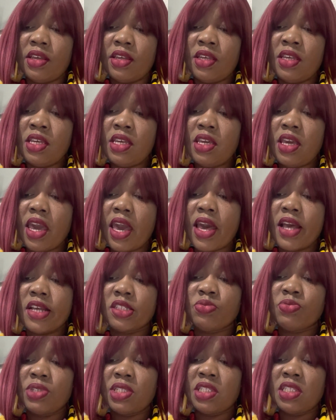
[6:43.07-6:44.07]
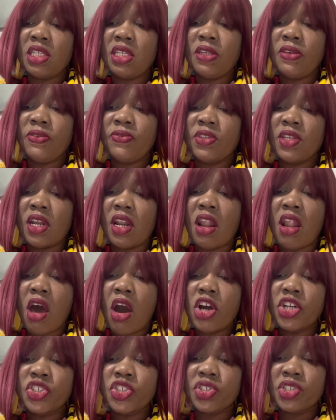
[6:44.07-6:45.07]
he has received the
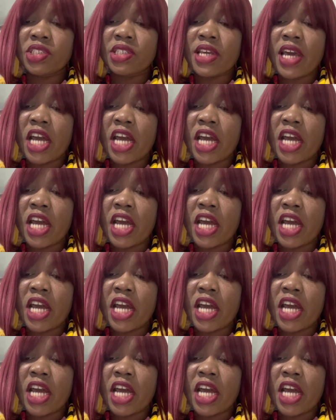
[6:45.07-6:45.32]
largest